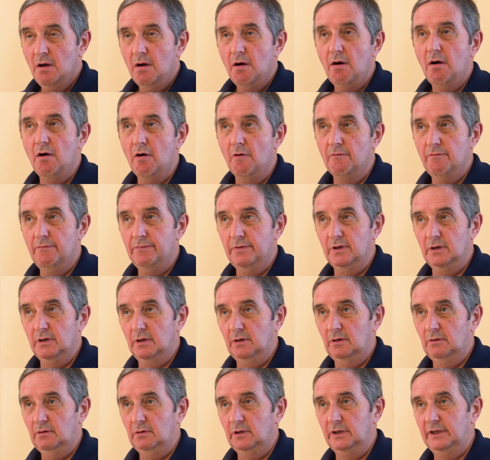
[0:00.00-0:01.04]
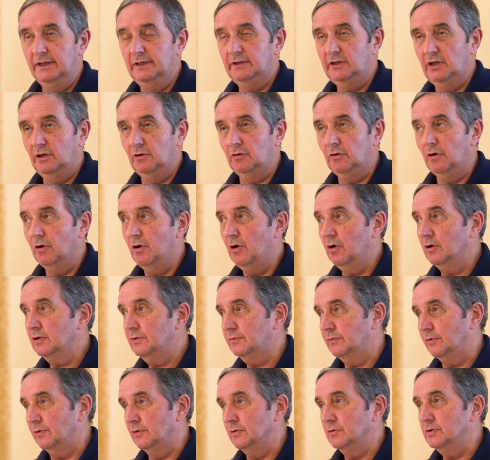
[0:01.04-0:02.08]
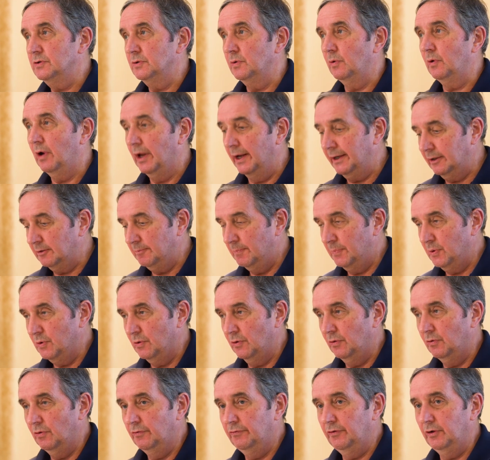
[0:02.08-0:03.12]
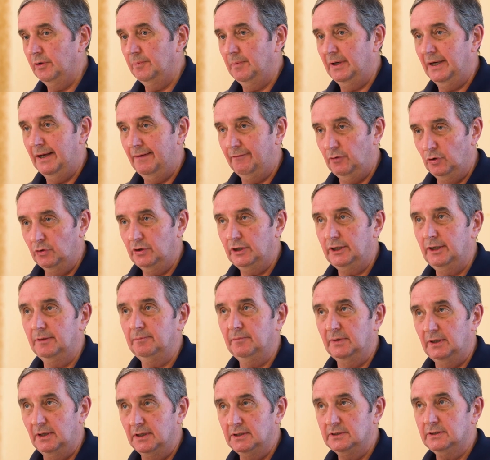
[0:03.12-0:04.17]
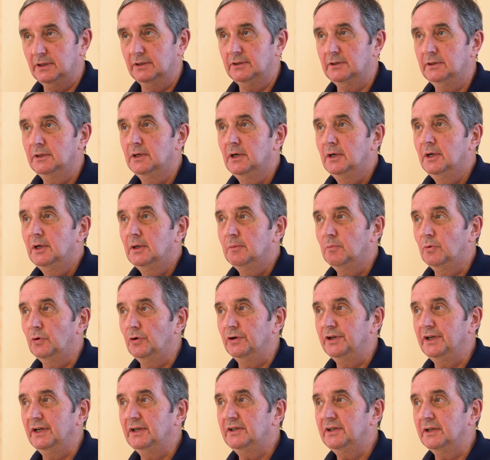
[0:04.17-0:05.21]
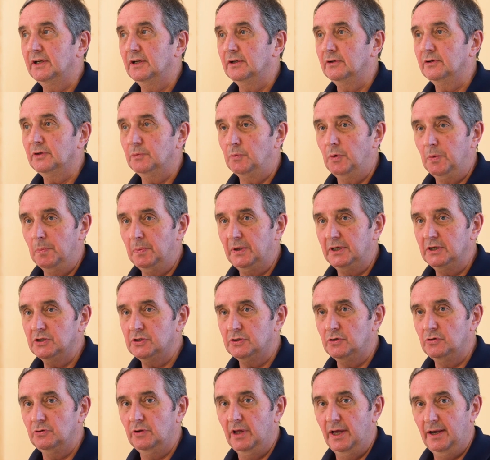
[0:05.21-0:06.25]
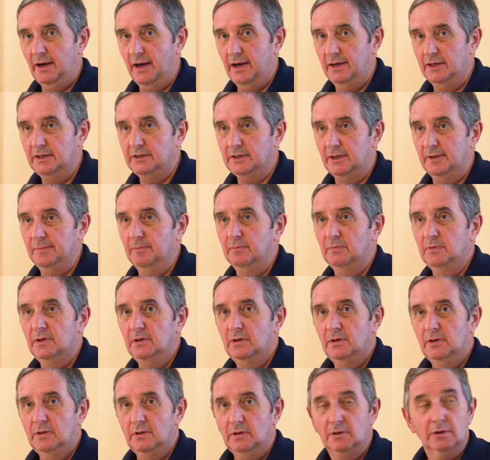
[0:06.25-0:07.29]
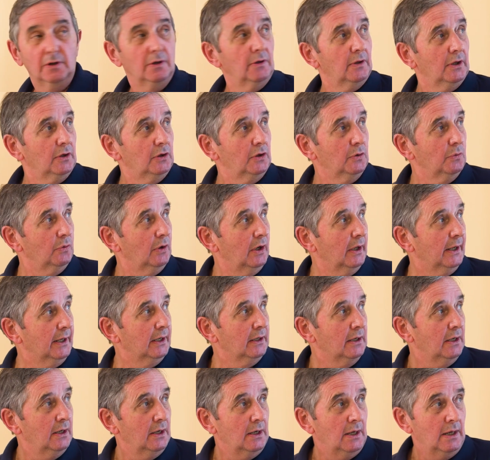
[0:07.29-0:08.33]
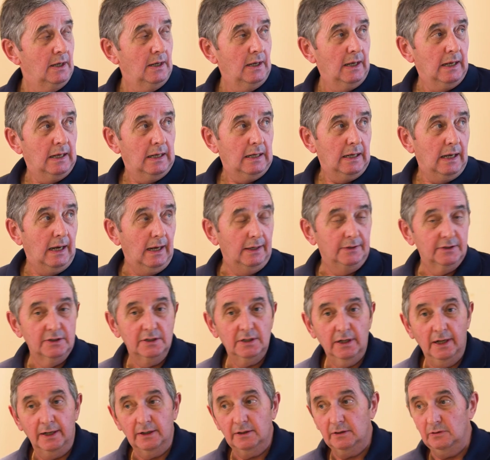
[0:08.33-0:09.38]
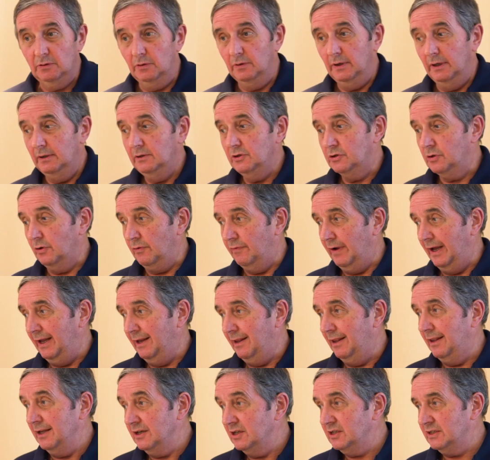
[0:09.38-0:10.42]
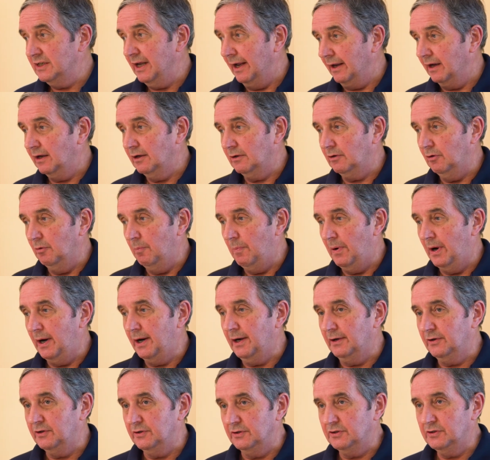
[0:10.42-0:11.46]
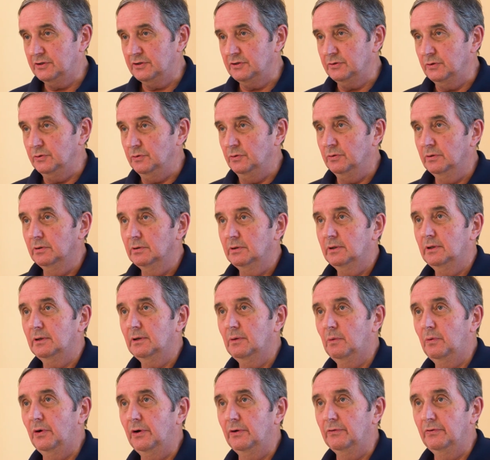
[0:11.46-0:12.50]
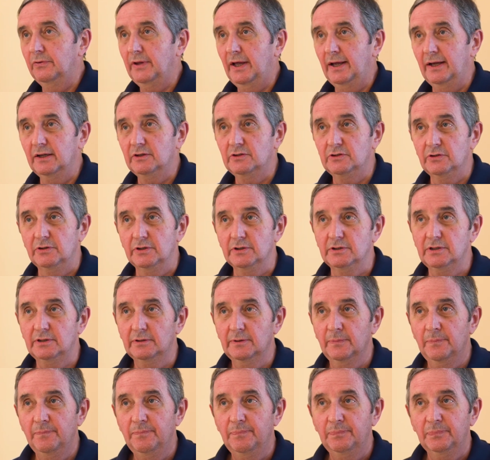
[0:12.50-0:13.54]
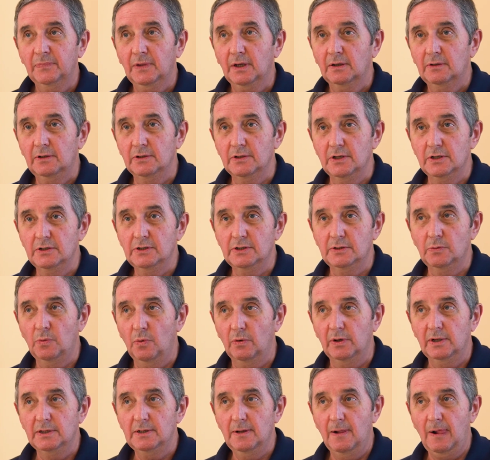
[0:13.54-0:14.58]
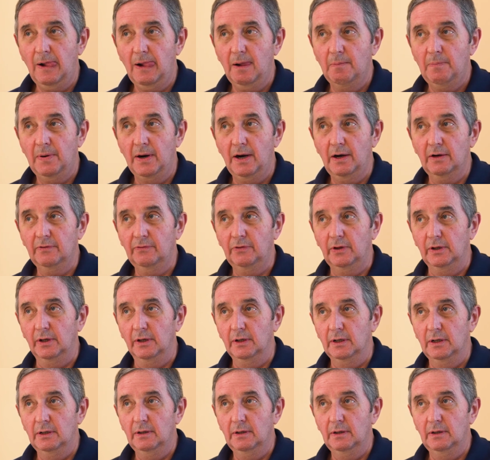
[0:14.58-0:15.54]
of the detailed logs for those who would like to pore over them and have a look at them and ask us more details, and we'd be pleased to do that anytime that you would like. I'd just like to sort of end this technical part just to a word of thanks to this is part of the